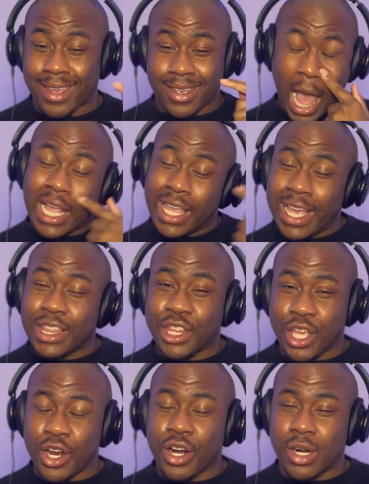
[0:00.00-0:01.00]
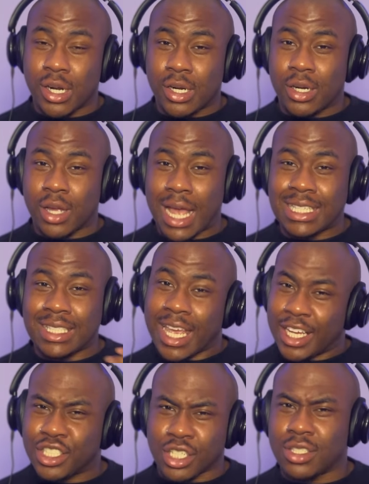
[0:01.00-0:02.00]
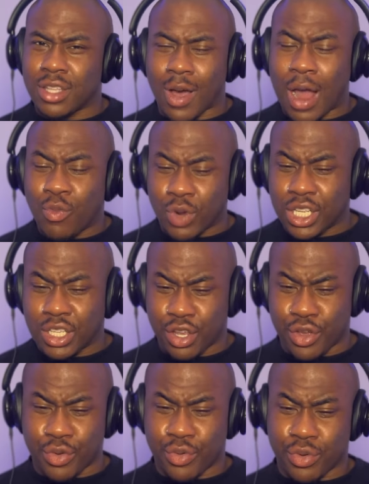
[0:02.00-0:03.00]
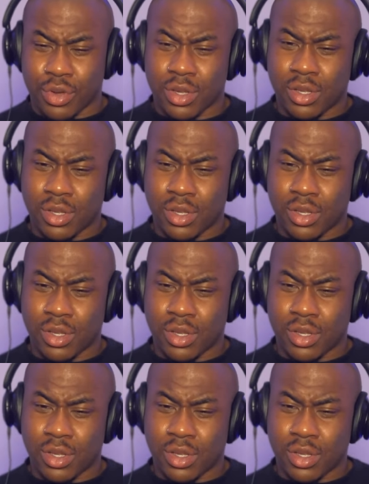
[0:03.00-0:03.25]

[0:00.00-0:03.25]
I get their hesitations, though. I really do.